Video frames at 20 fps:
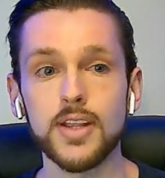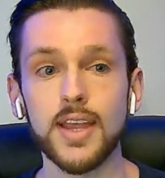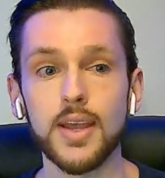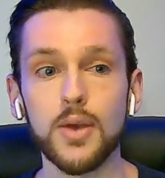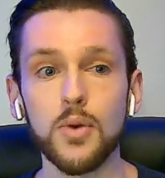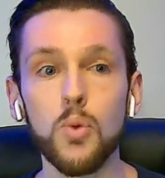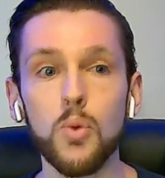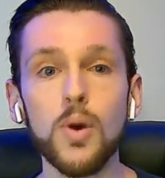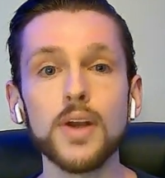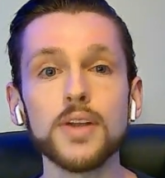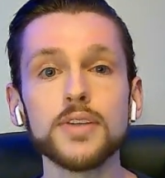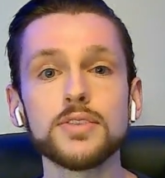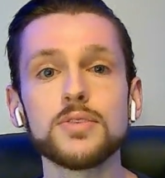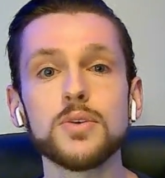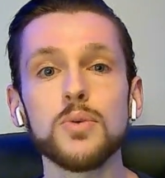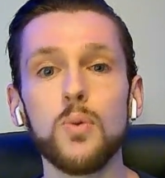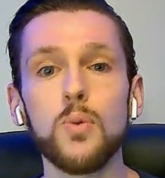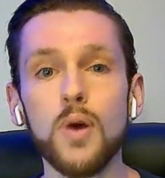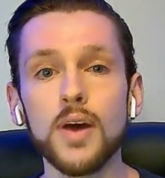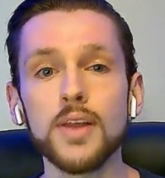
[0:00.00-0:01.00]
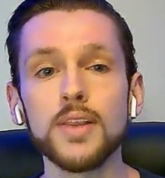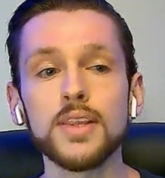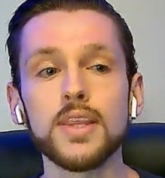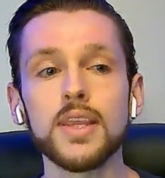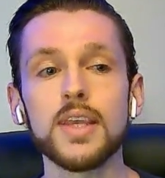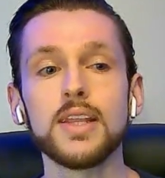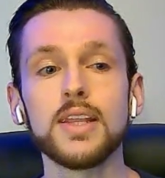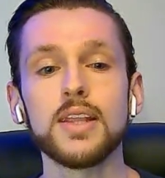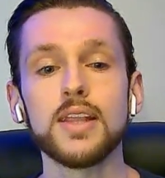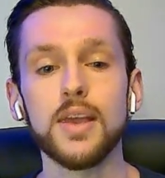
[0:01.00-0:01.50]
like what is the one
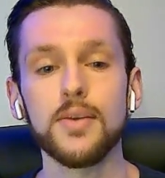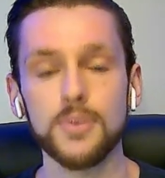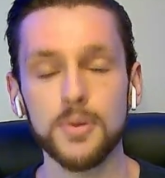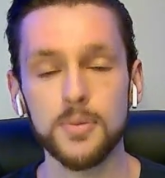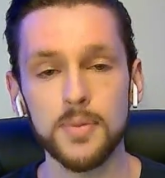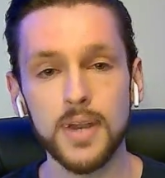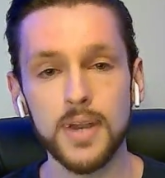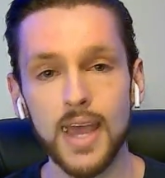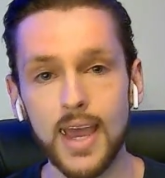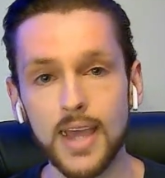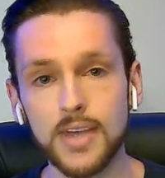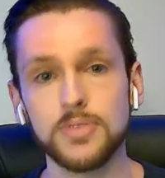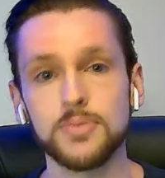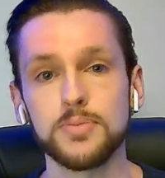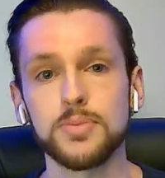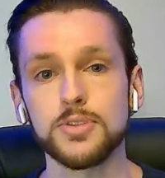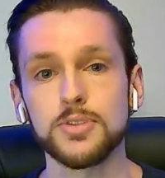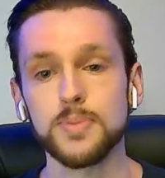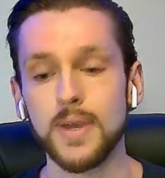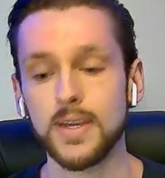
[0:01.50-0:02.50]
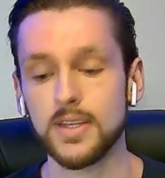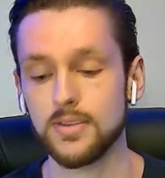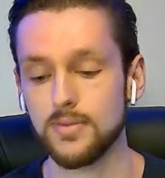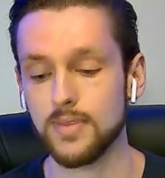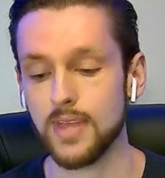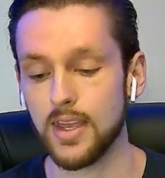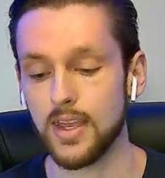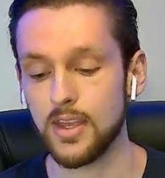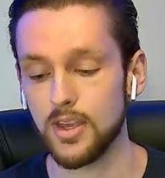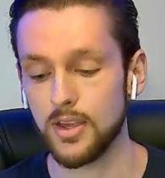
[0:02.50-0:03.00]
thing from an action perspective
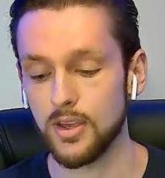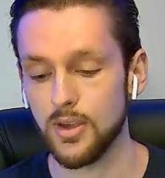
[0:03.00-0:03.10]
that